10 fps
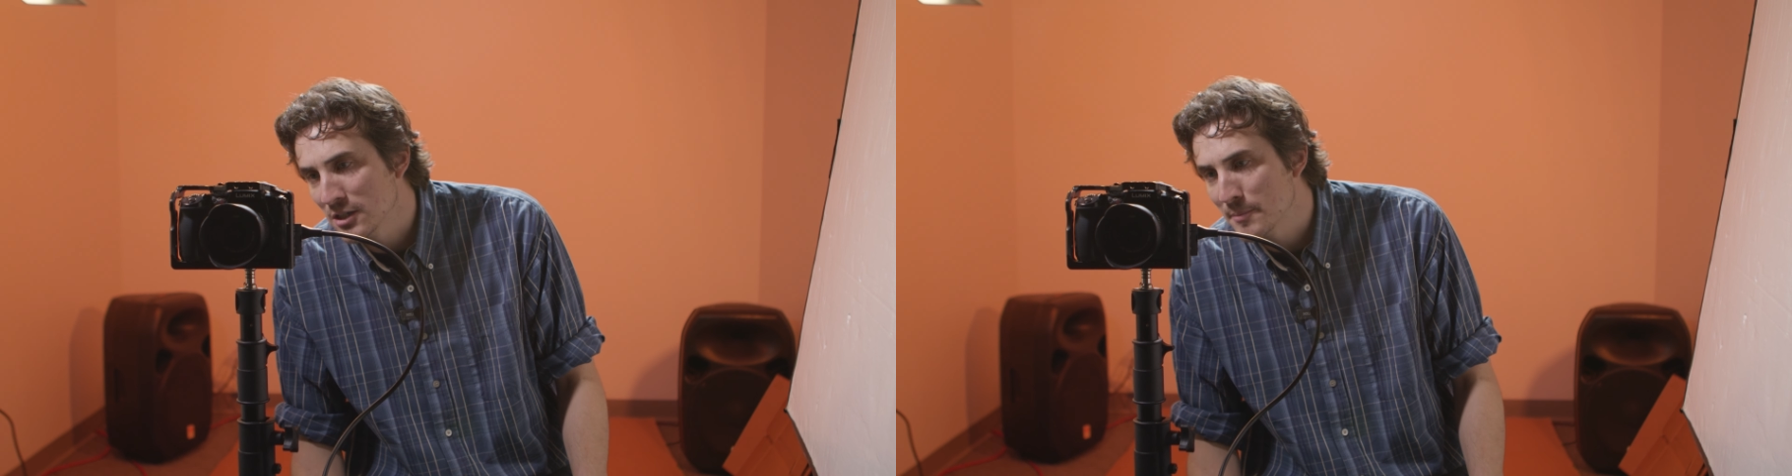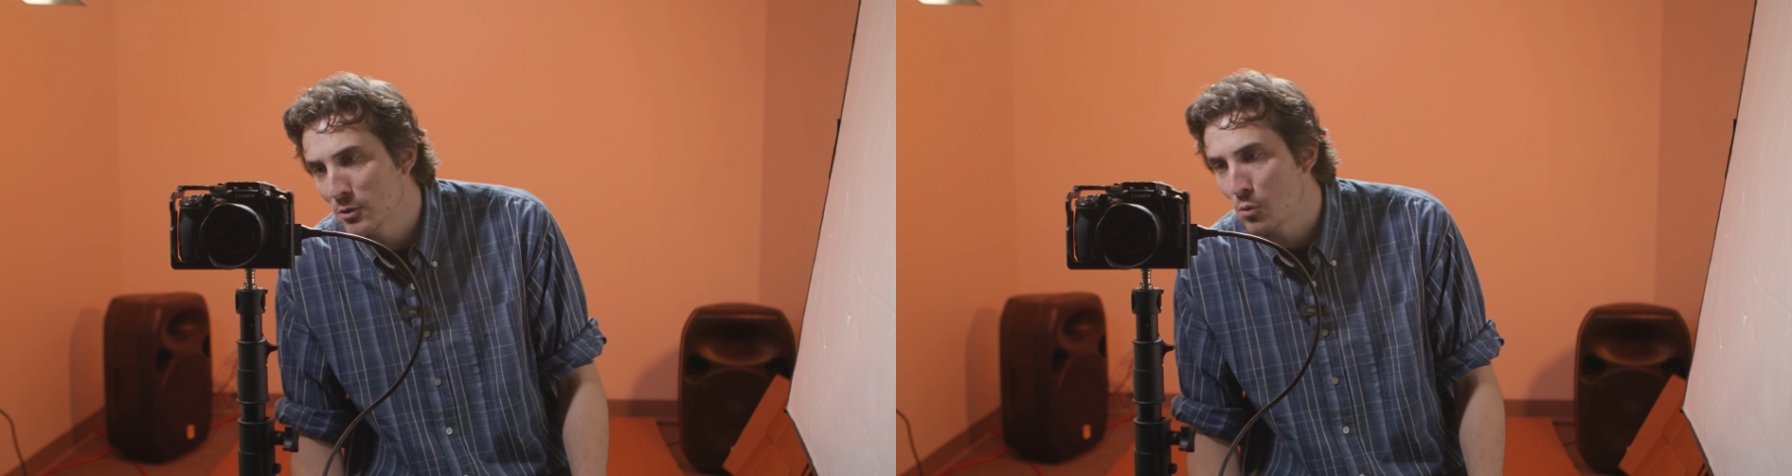
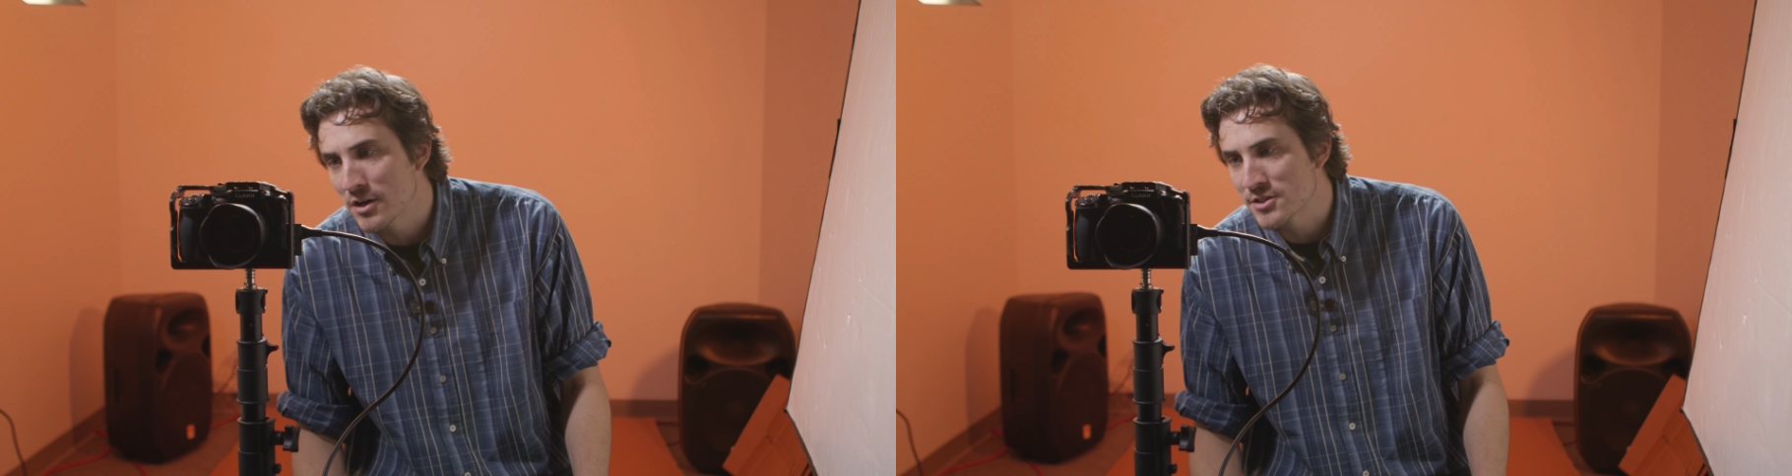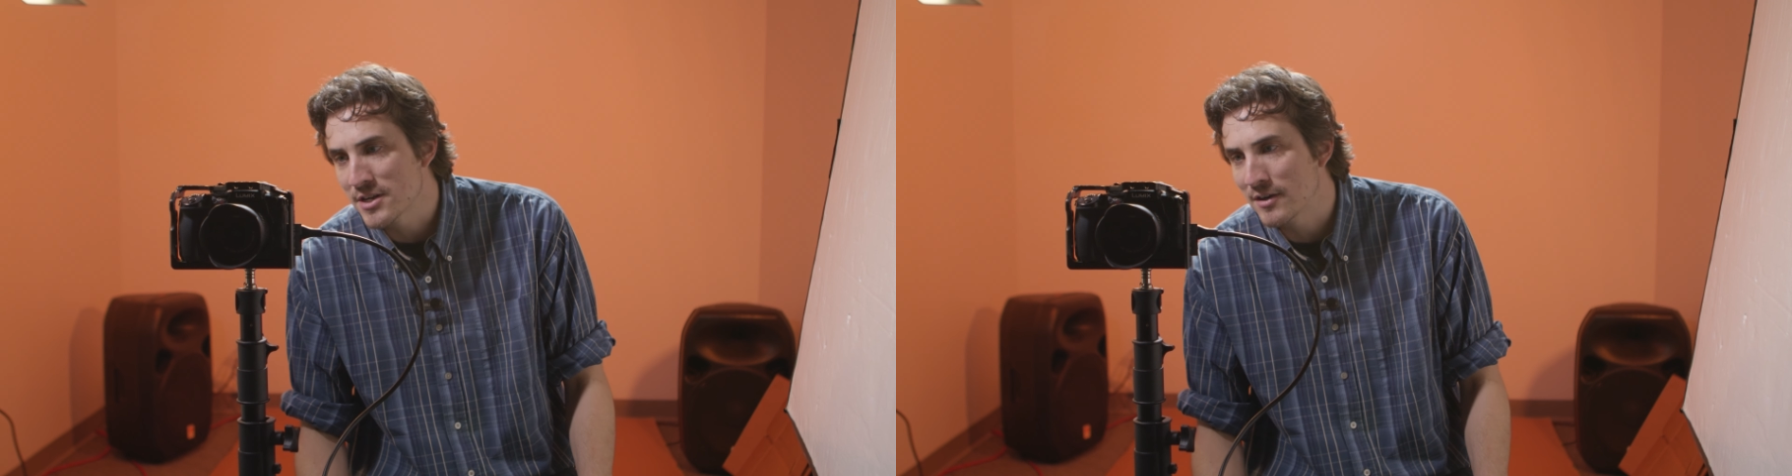bit of
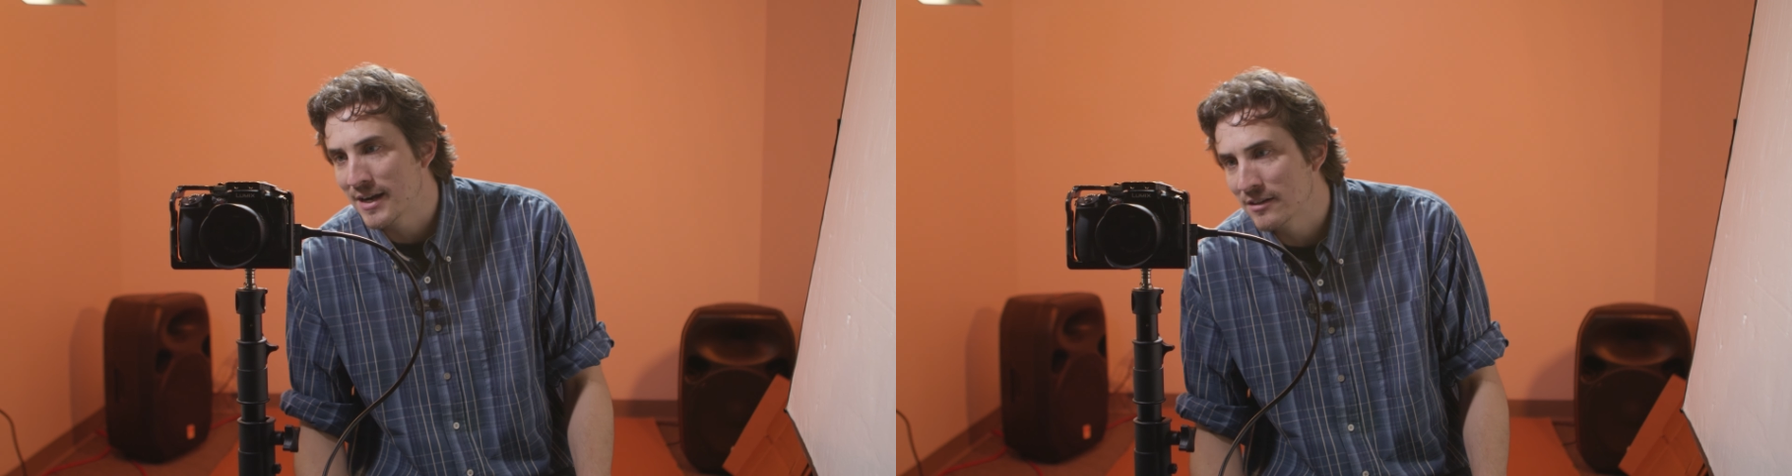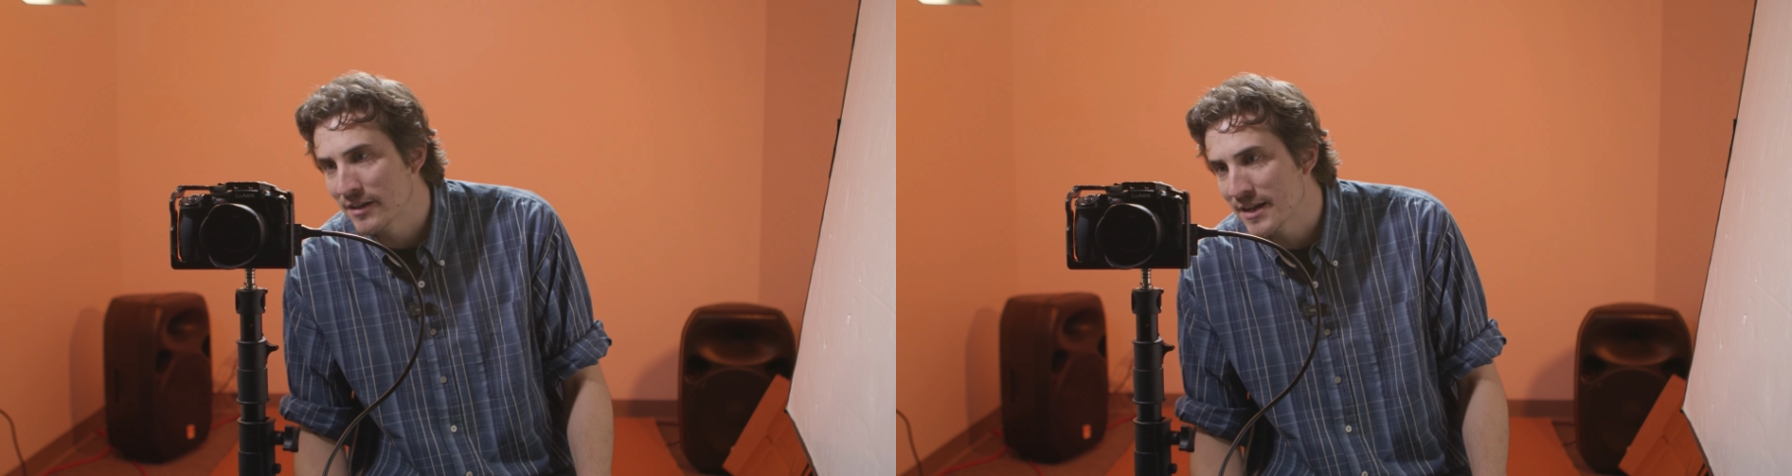washed out
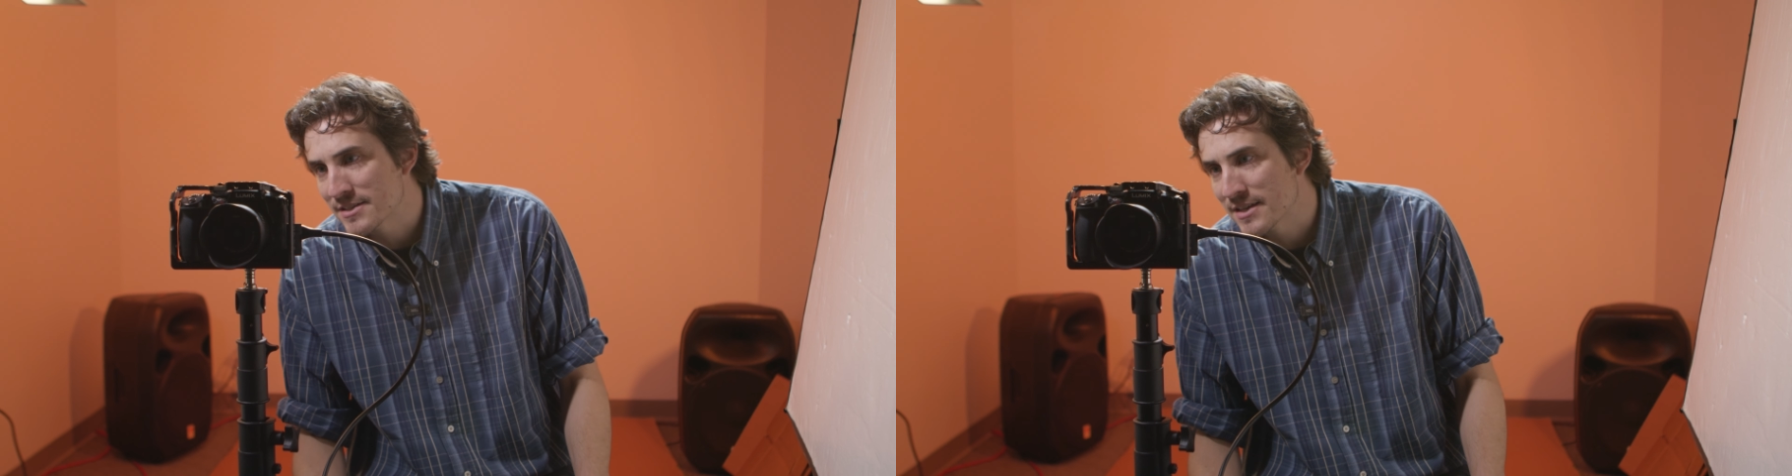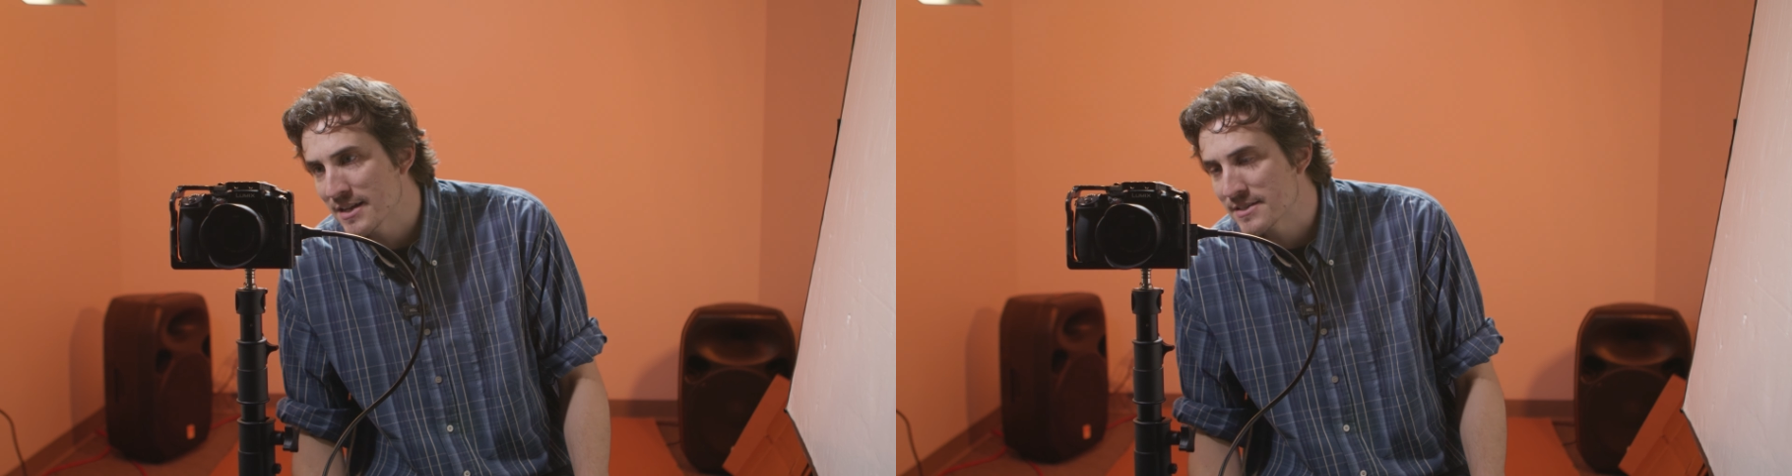highlights.